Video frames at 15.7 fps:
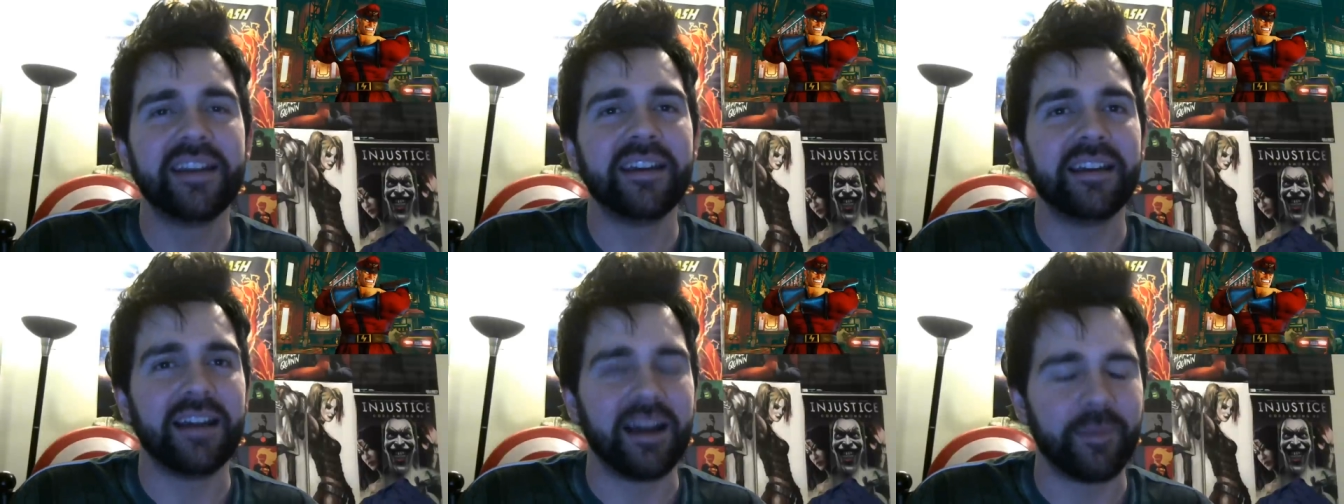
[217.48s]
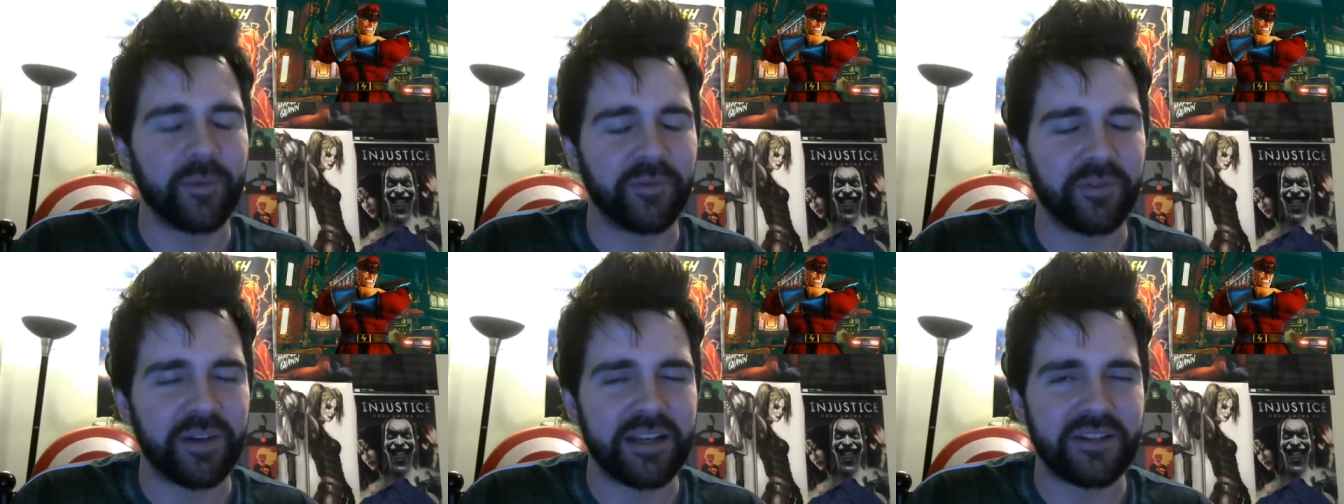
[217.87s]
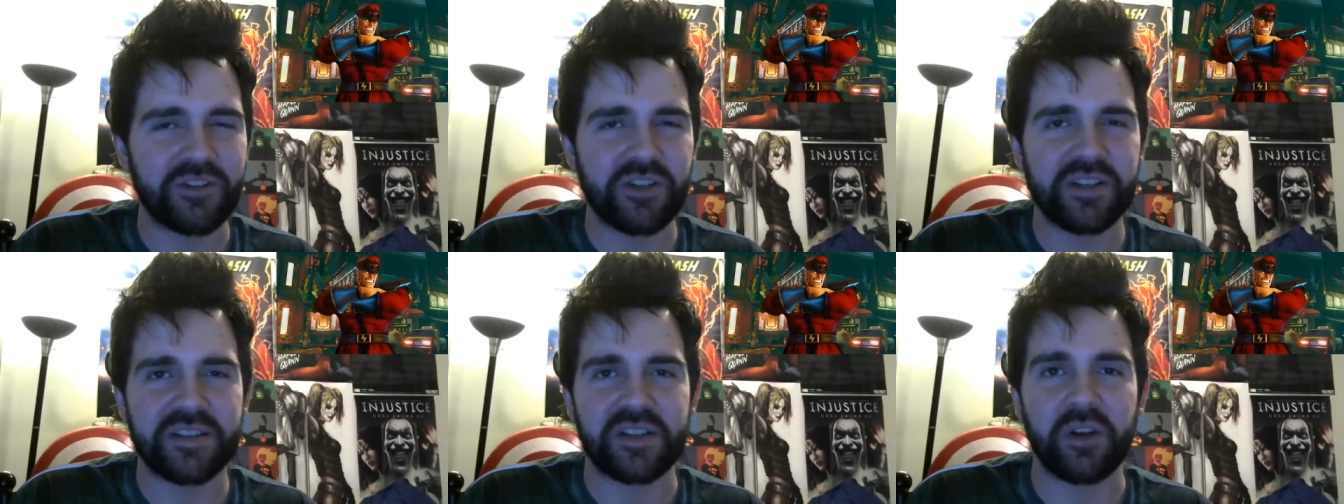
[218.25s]
I'm afraid
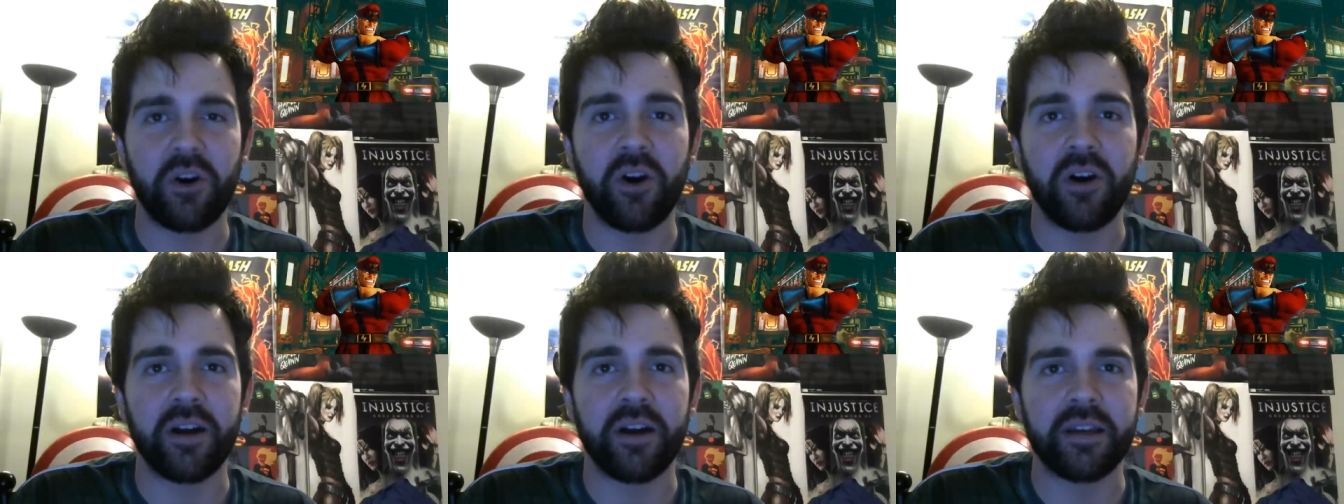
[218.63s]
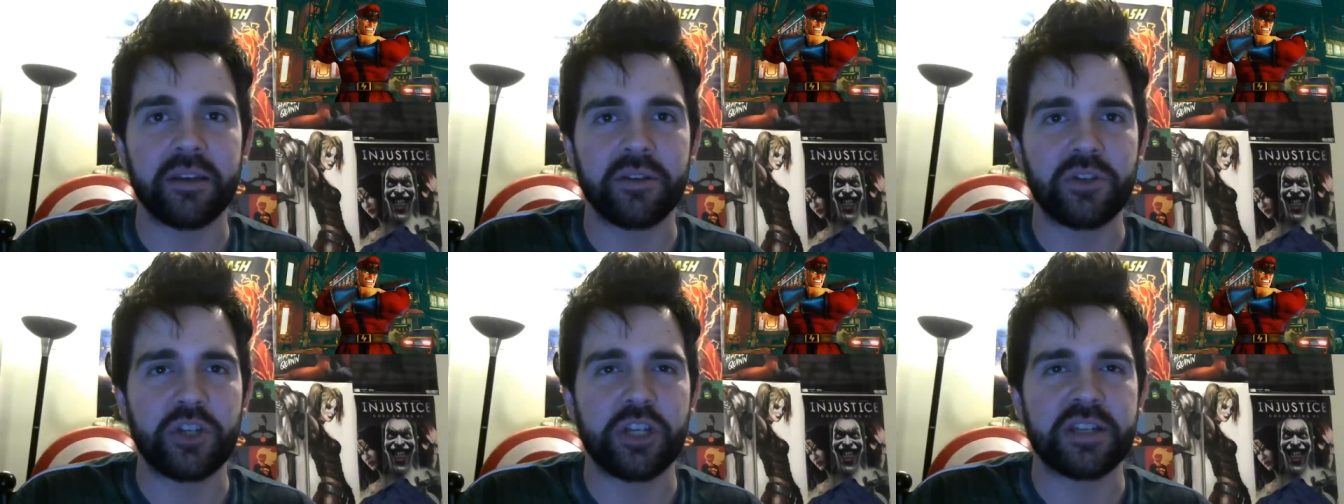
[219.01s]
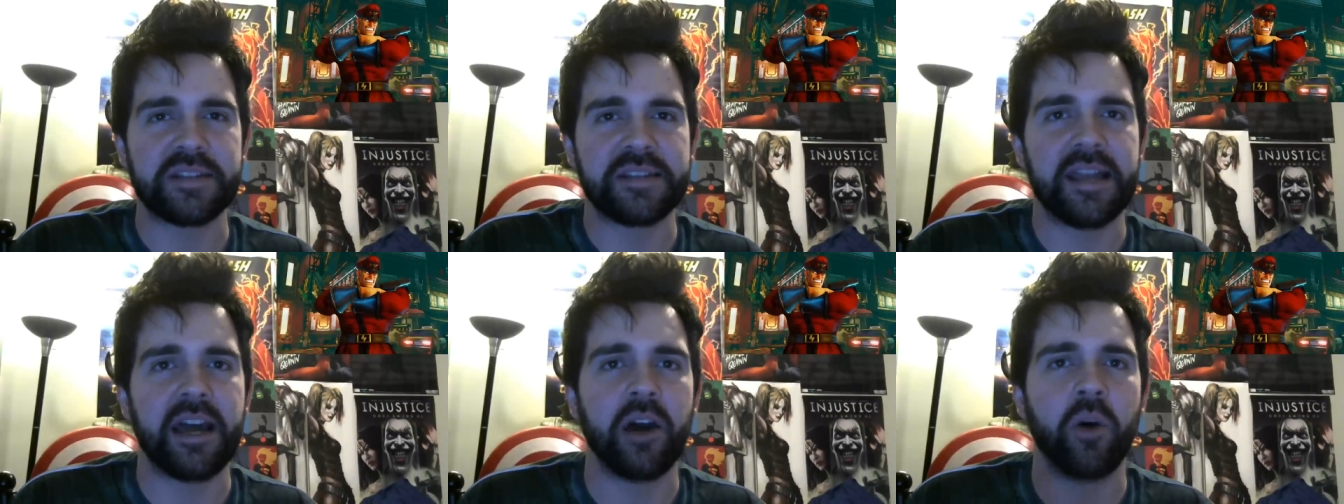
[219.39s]
she's gone. She is
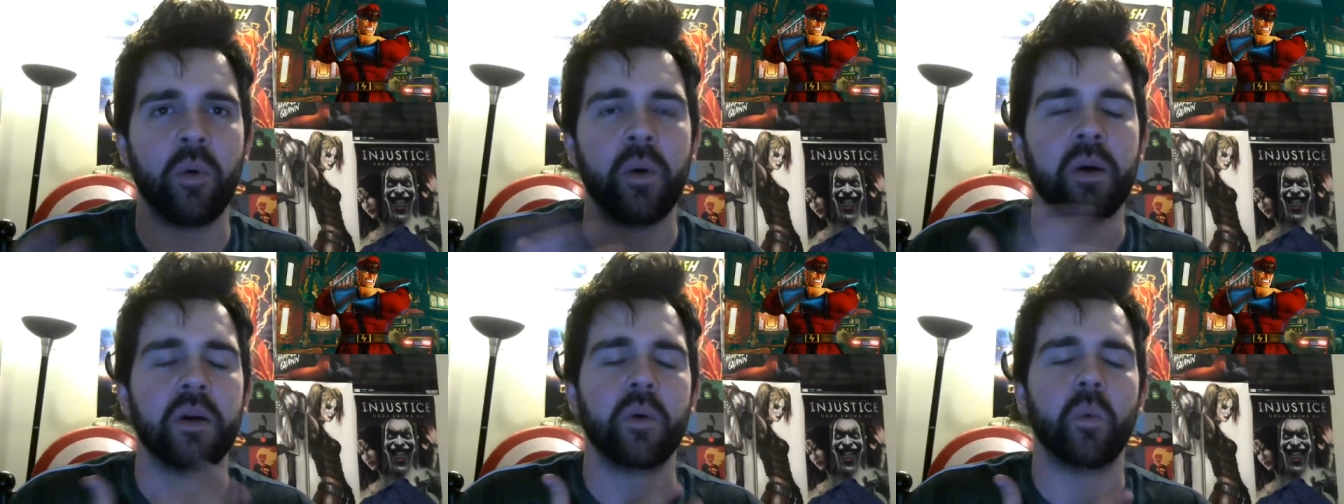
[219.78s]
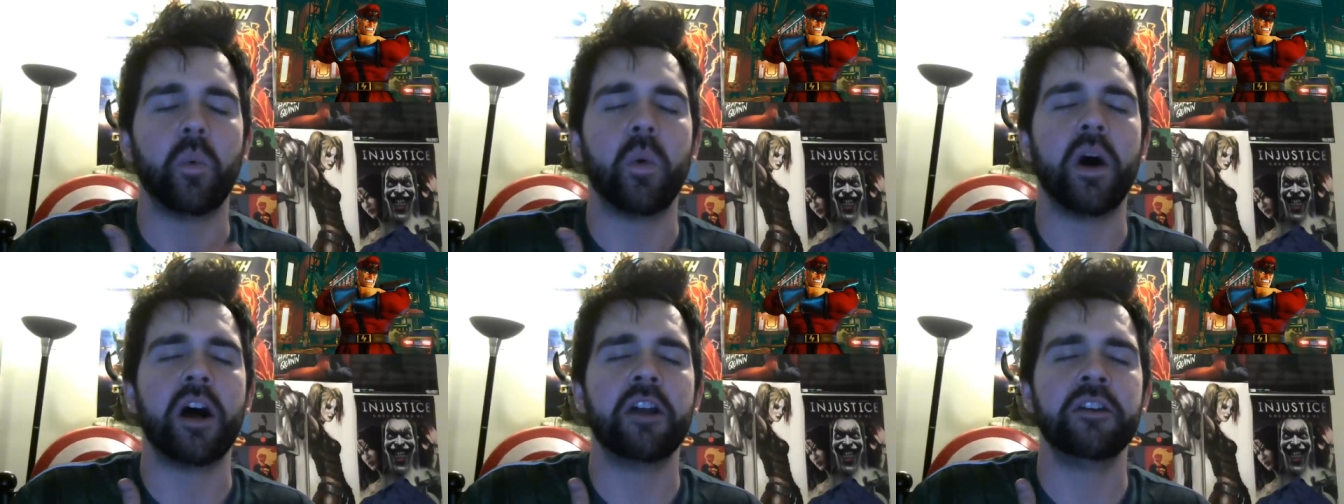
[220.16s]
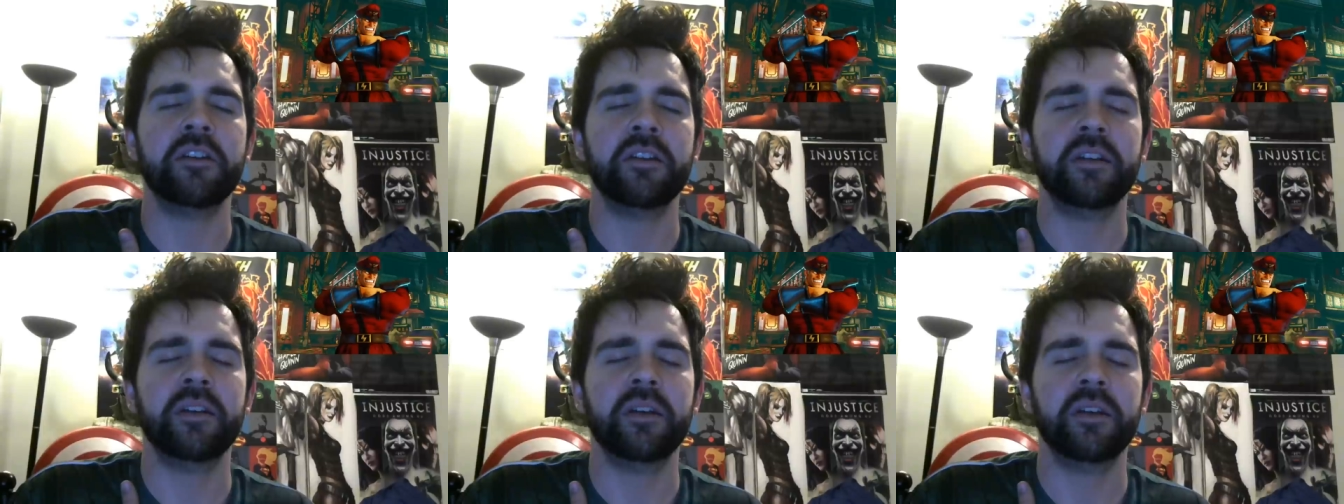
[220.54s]
now
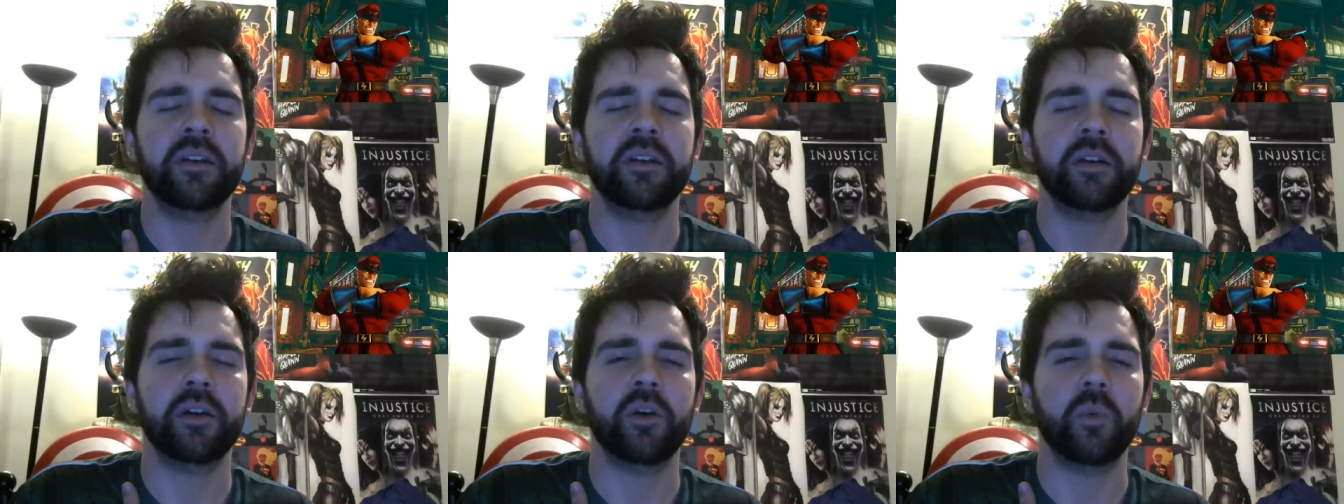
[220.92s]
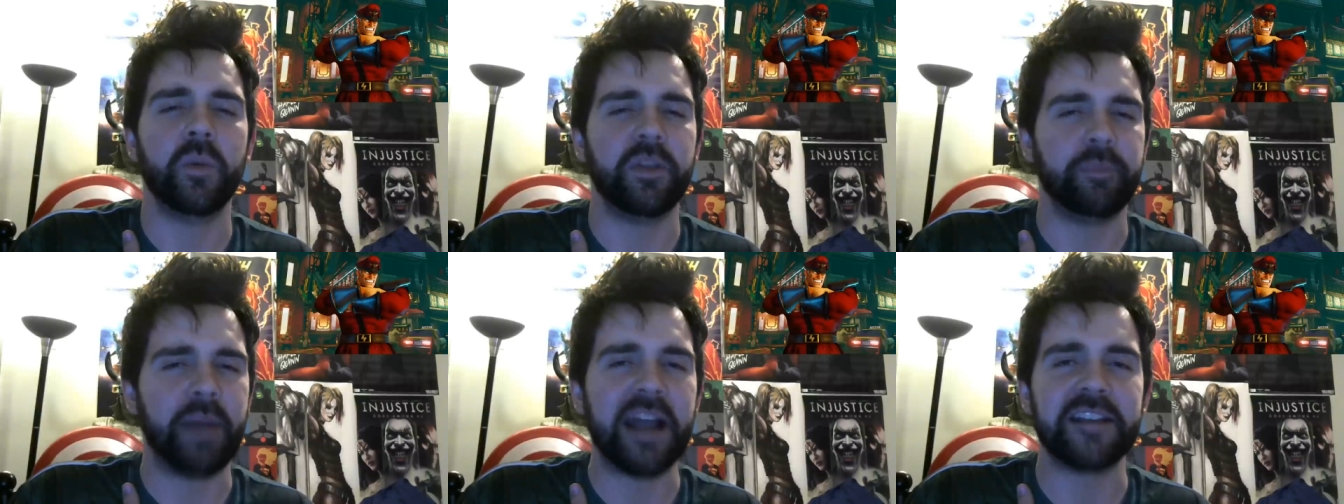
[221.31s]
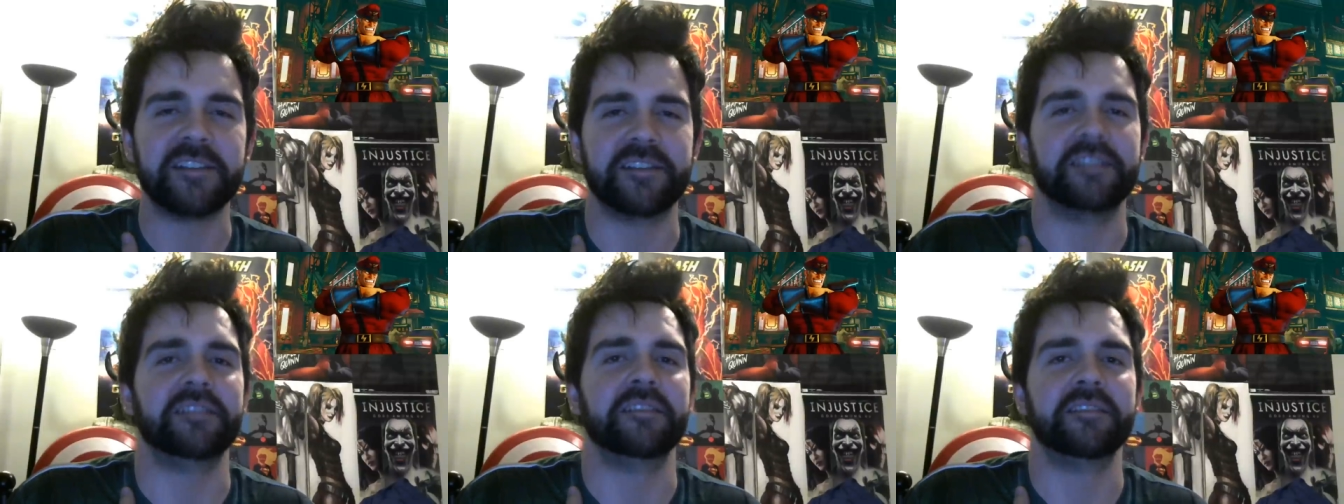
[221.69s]
one with
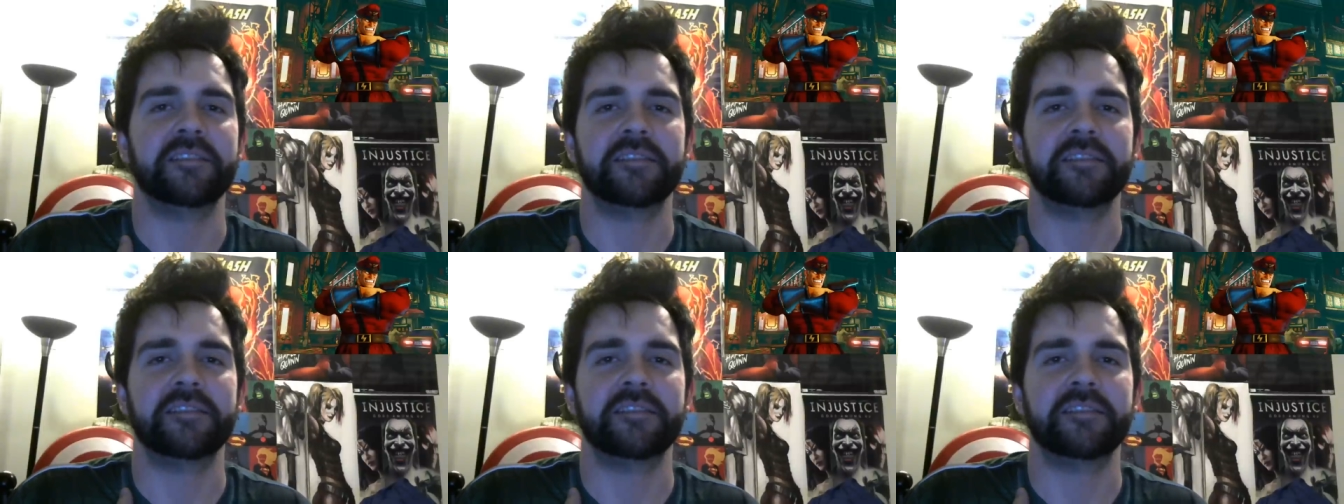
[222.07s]
Bison.